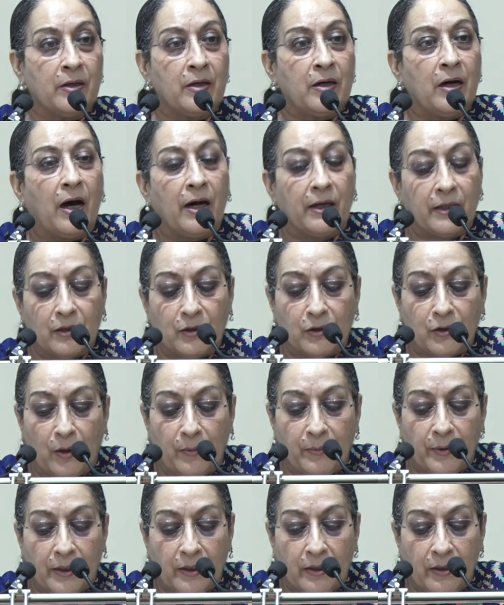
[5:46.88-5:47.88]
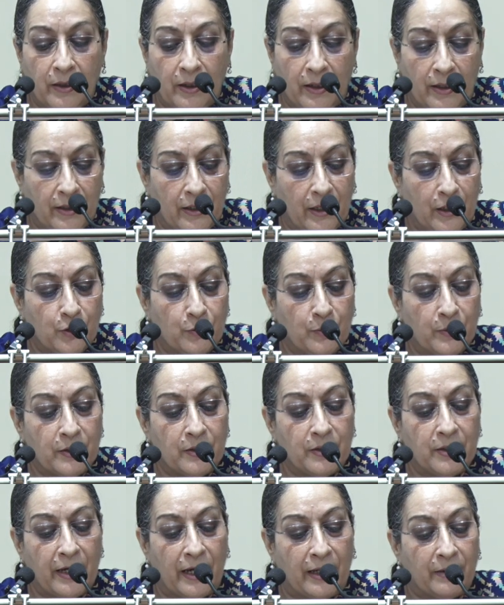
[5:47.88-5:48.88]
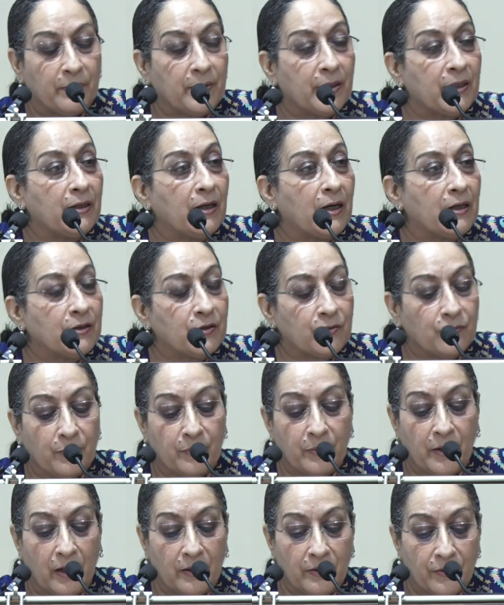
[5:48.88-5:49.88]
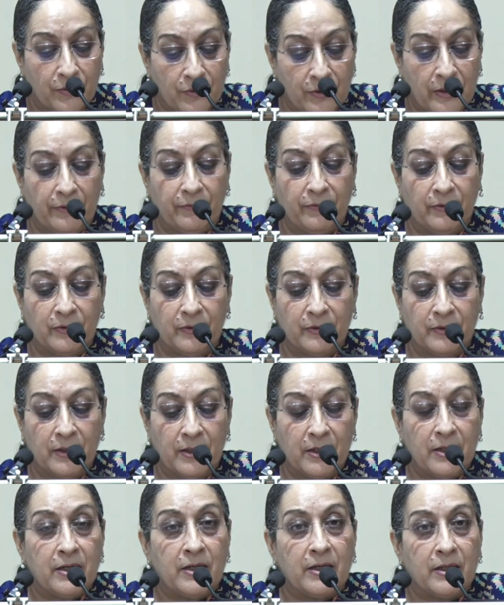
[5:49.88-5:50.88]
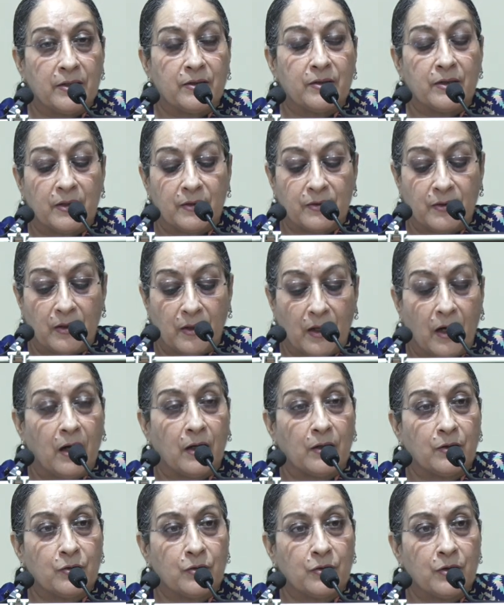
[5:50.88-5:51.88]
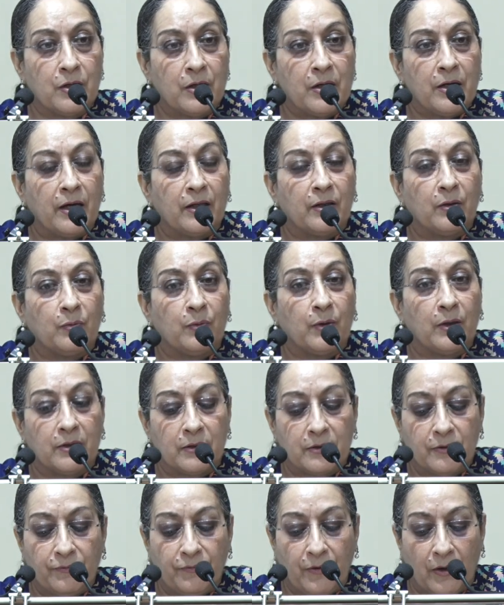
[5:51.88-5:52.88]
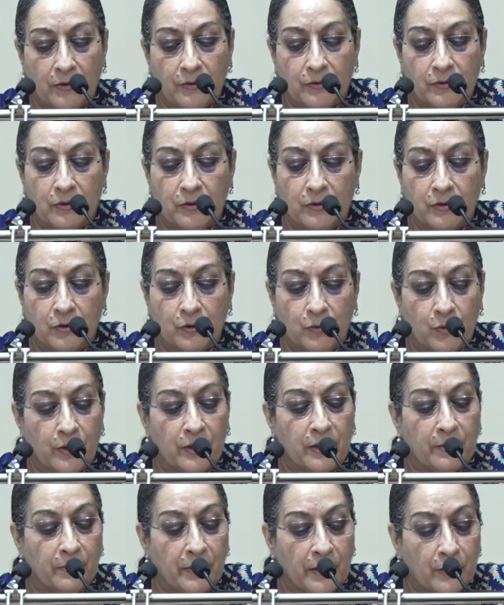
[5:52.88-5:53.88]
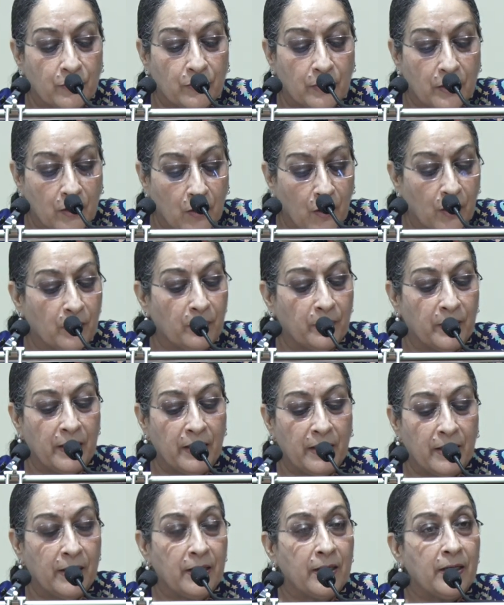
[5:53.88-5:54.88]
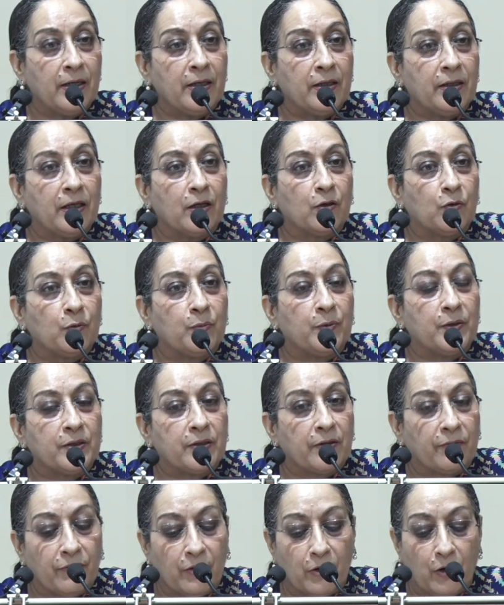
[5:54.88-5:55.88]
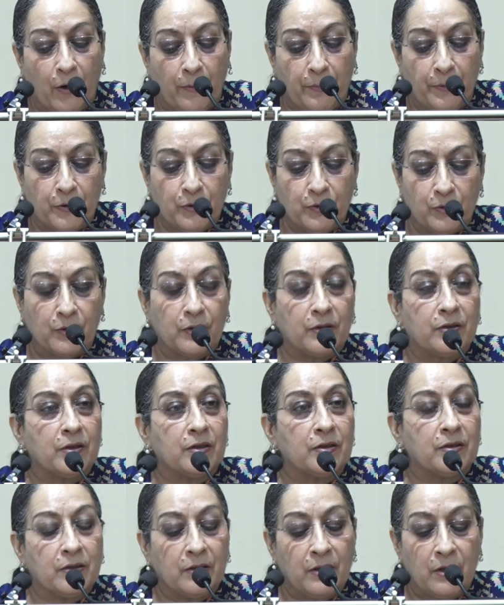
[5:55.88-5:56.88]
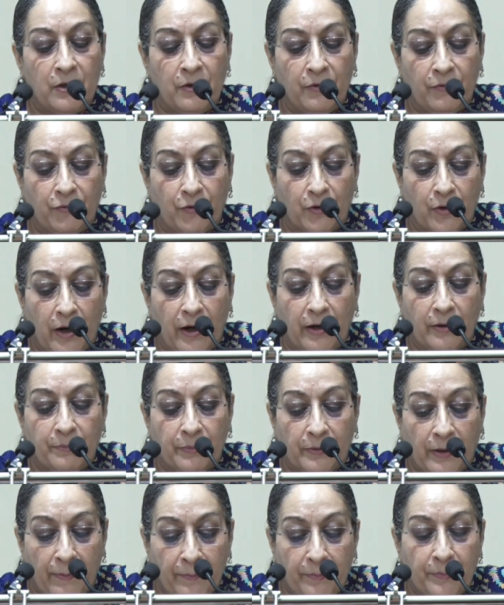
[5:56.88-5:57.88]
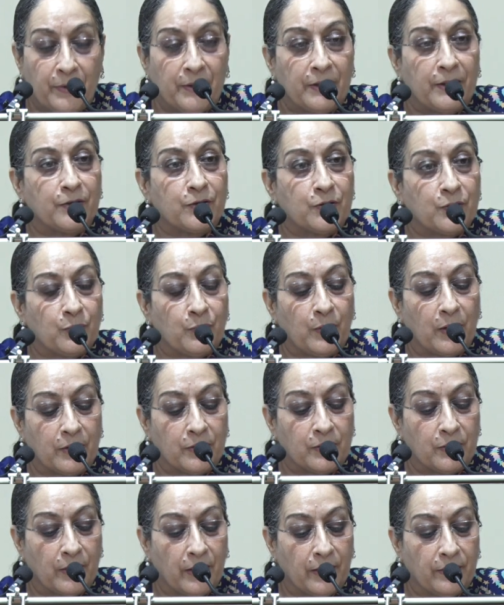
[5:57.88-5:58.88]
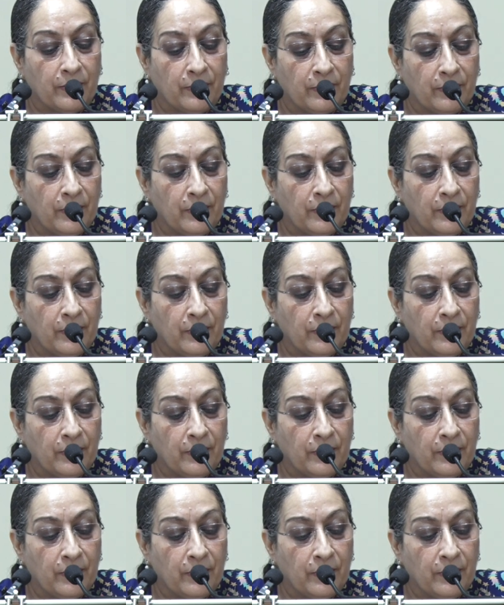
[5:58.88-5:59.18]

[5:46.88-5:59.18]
Our economic engagement can be enhanced from current levels. India is a large and the world's fastest growing major economy. There could be several opportunities for our companies to work together